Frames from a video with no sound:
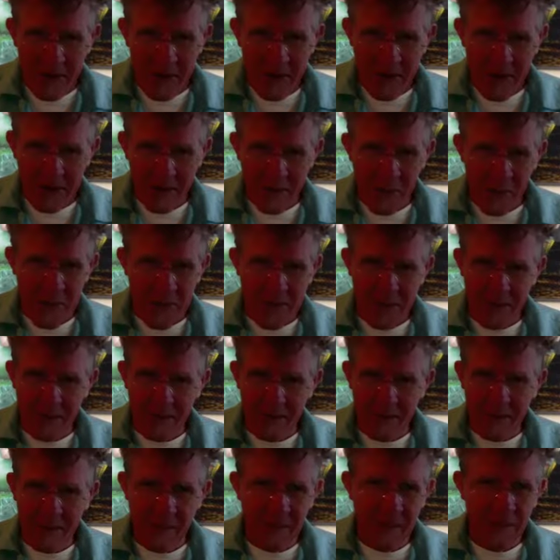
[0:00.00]
And
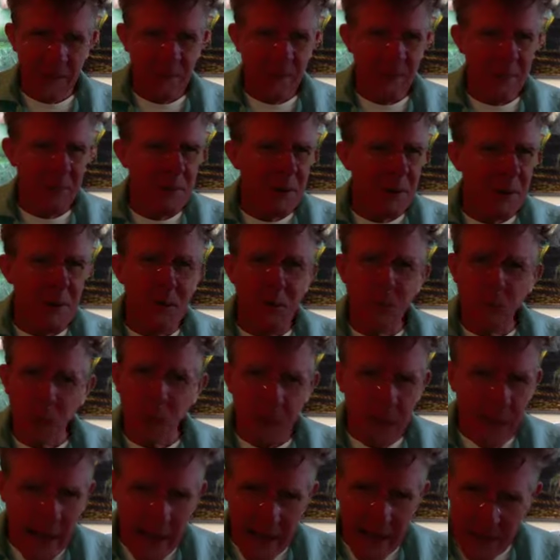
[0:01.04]
within 3 or
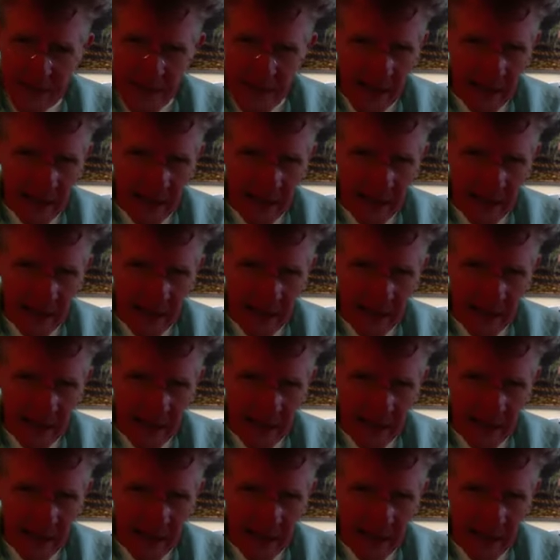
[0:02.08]
4 days